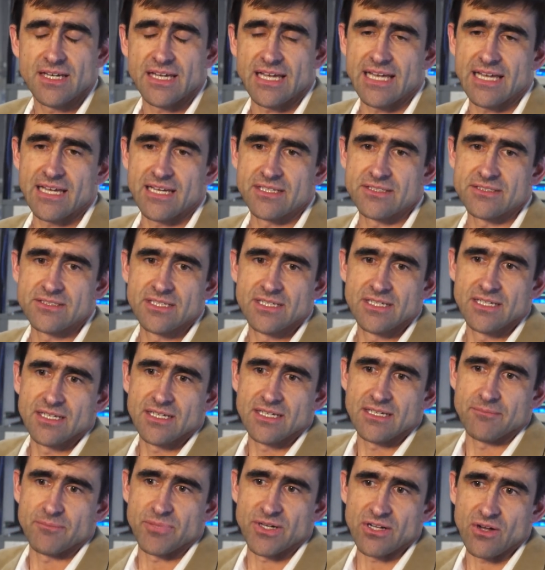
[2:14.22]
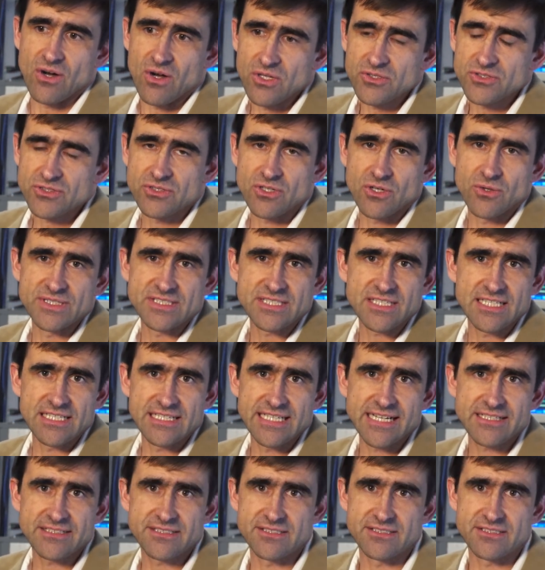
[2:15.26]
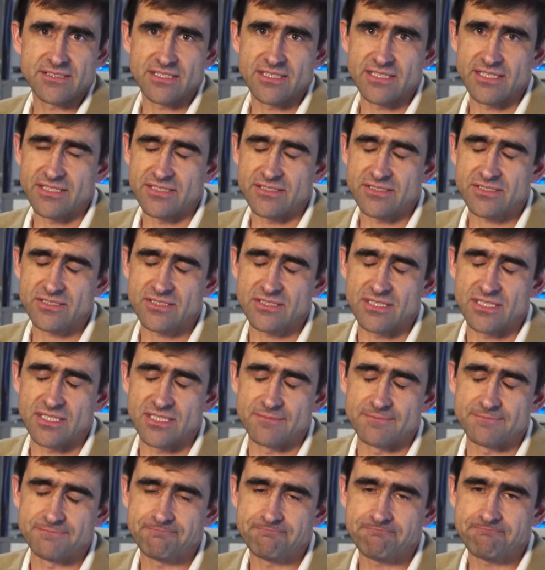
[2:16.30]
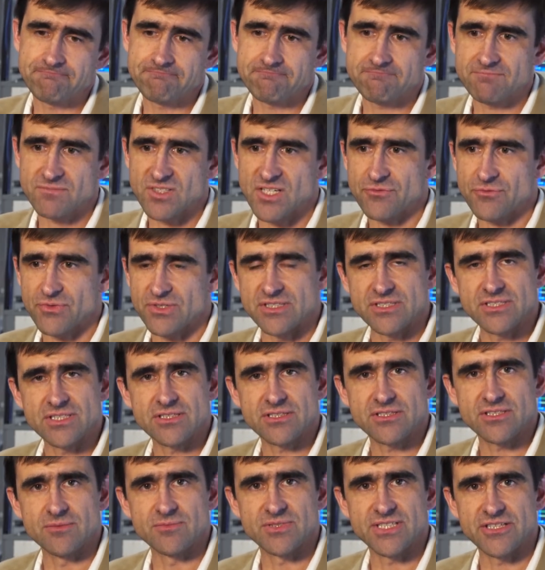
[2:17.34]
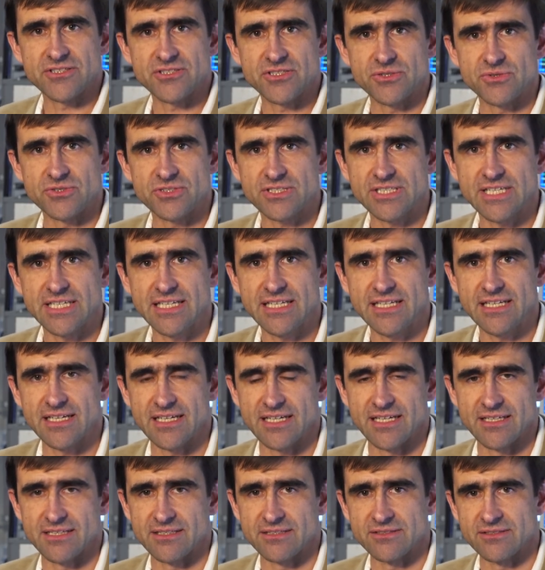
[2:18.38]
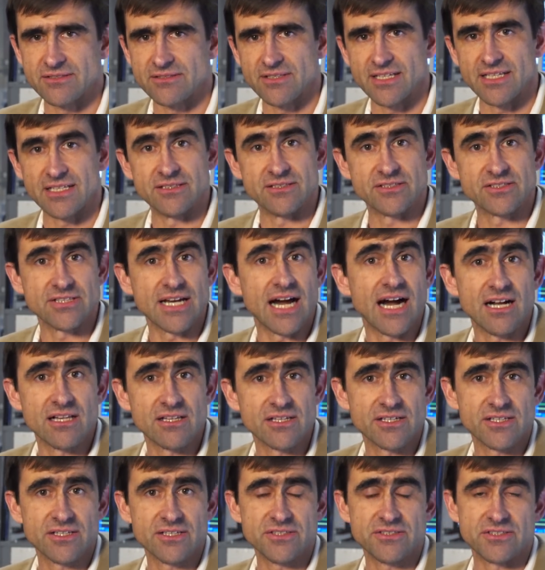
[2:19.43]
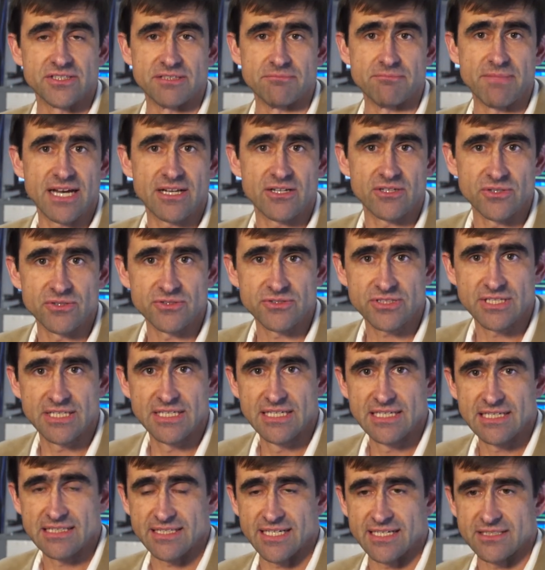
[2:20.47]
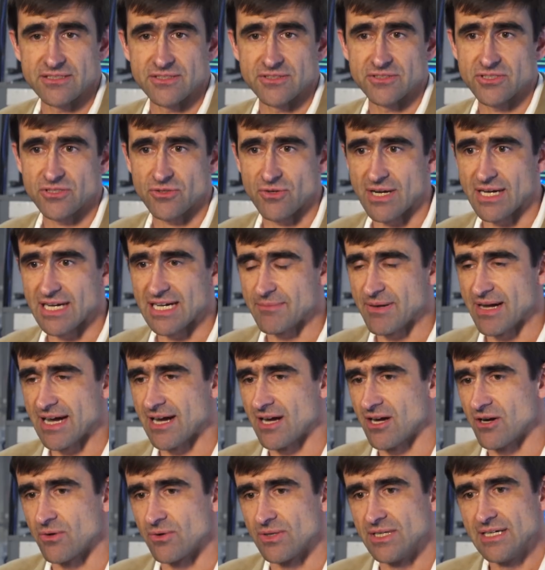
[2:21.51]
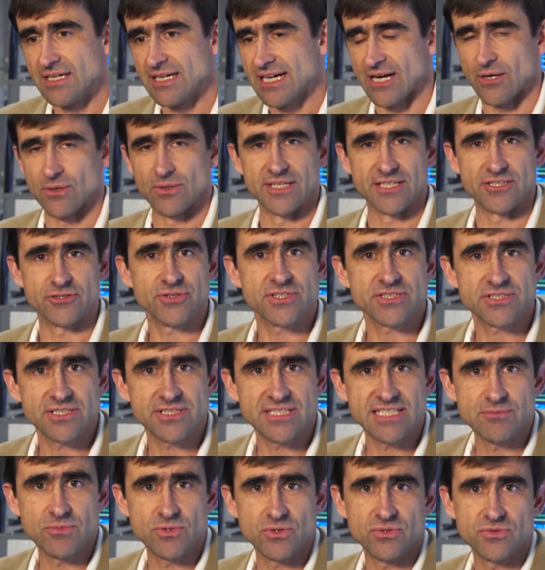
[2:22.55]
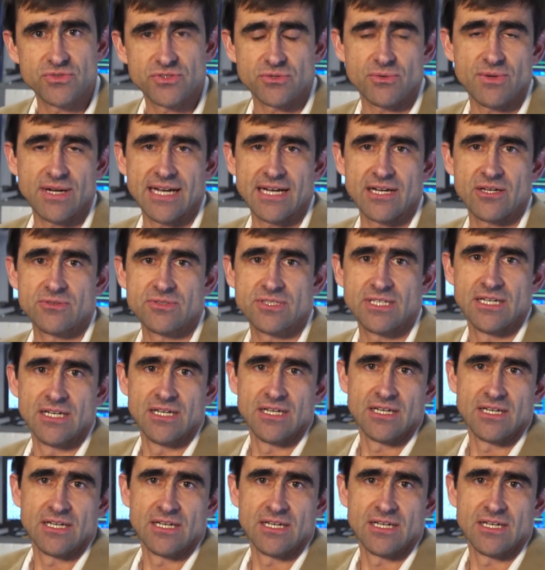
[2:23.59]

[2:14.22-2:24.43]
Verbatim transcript: And, but also it's connected to these um, different systems that you see in, in solids, in metals, that describe how, how electricity moves around.